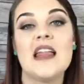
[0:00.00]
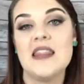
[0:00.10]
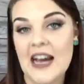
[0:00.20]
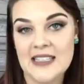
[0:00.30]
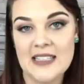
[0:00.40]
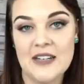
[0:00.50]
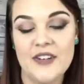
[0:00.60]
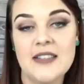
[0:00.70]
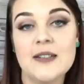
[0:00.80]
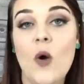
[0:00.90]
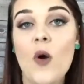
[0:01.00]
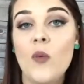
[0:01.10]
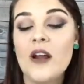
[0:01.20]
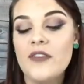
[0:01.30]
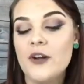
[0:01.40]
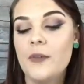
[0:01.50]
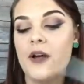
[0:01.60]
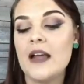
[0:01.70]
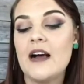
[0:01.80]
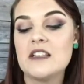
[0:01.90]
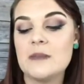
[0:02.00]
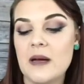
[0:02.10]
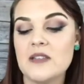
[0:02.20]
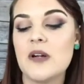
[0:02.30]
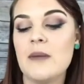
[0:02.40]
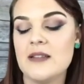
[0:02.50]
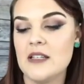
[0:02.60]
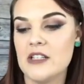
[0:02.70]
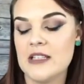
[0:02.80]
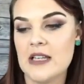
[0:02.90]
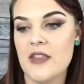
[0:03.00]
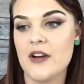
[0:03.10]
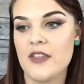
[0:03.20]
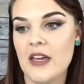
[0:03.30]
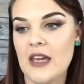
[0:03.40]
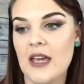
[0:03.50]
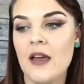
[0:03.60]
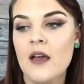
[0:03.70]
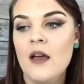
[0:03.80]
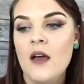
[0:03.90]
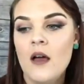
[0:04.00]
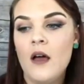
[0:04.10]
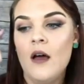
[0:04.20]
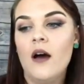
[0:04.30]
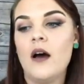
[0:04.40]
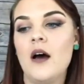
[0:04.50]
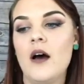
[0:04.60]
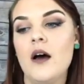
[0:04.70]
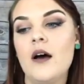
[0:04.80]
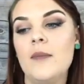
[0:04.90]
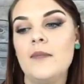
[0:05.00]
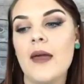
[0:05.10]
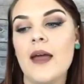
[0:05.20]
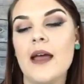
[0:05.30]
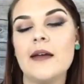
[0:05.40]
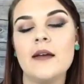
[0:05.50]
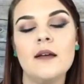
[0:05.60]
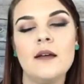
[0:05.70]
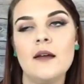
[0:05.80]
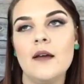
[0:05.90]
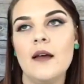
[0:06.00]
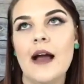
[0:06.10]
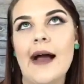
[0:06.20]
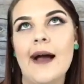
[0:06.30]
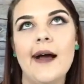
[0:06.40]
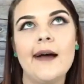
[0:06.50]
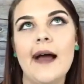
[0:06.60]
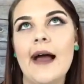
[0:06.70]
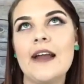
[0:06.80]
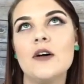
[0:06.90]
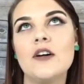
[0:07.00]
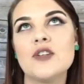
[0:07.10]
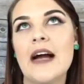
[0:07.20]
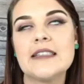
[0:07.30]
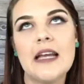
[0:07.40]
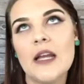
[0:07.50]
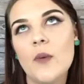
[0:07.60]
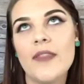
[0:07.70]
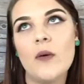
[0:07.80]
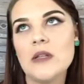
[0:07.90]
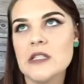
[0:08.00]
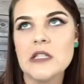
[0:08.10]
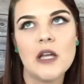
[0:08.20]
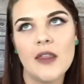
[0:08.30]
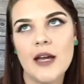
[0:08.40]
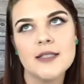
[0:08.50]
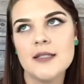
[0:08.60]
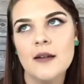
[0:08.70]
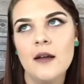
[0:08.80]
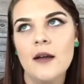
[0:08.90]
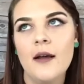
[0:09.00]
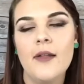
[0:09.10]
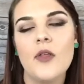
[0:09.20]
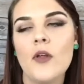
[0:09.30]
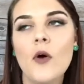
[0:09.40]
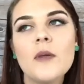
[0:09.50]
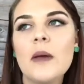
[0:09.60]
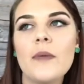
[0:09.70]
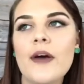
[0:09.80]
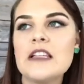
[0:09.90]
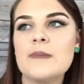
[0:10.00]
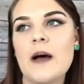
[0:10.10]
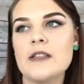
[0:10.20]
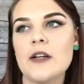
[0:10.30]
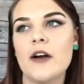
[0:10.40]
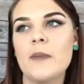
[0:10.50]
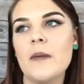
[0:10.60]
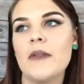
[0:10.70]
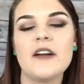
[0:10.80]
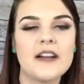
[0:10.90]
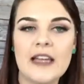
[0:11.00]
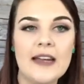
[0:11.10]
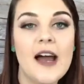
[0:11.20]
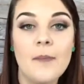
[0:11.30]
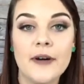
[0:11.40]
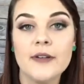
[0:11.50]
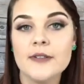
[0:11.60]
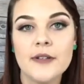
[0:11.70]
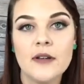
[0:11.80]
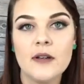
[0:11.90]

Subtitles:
That's the difference. Or what if they're putting out sponsoring messages and they're thinking, oh man, I don't attract anyone that wants to do this. The only people I sponsor are people that are kidnappers.